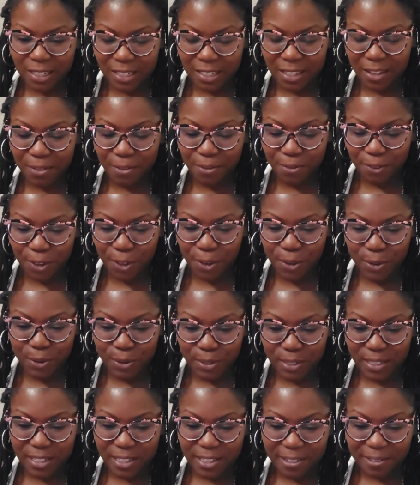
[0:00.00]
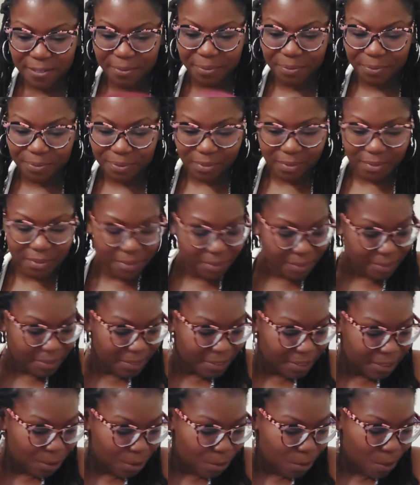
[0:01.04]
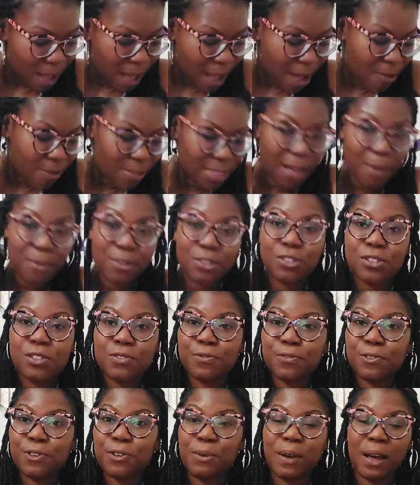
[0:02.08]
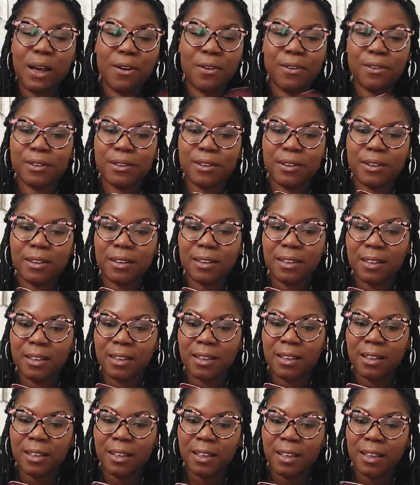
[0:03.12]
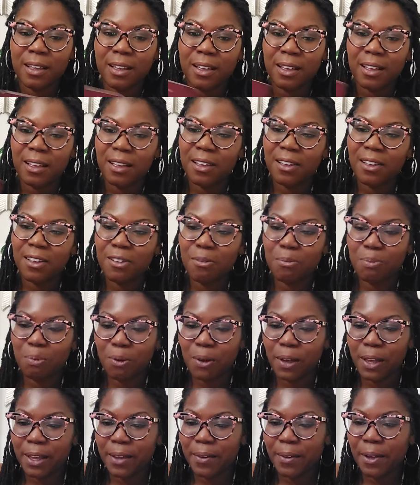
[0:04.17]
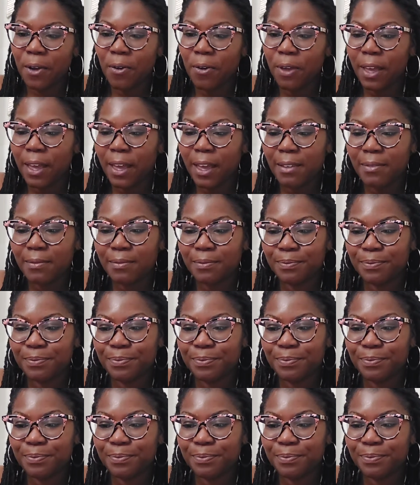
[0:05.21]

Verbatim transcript: is confused? Wow, that one just flew out. Oh boy. Okay.